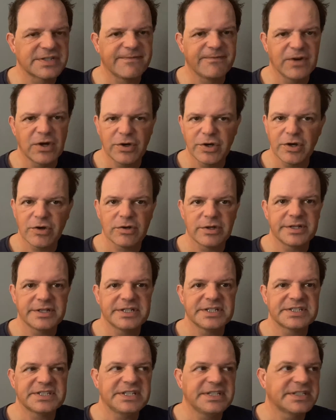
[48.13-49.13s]
Very early in
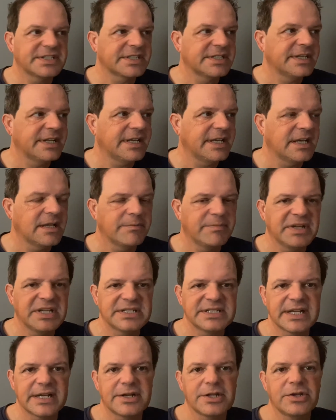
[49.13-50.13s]
the season, and being
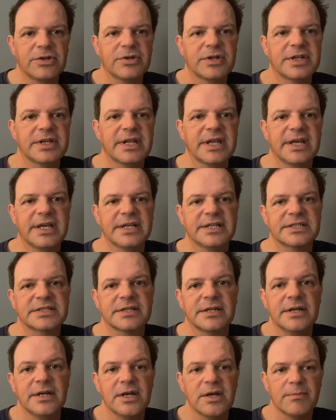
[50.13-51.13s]
down a unit is
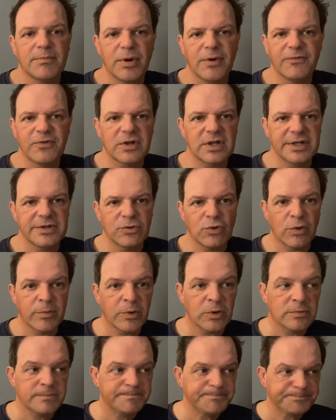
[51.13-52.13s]
perfectly
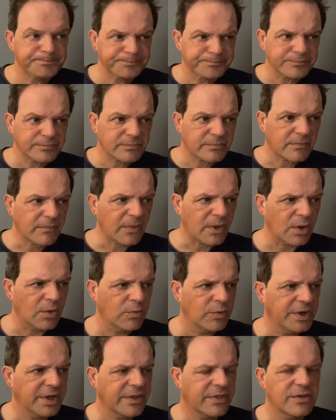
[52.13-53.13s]
normal
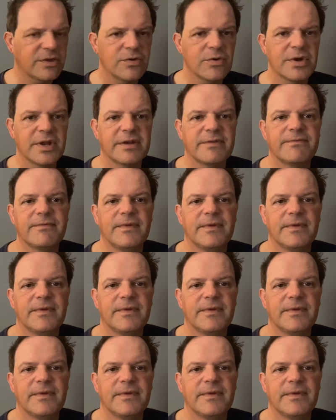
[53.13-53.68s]
with unit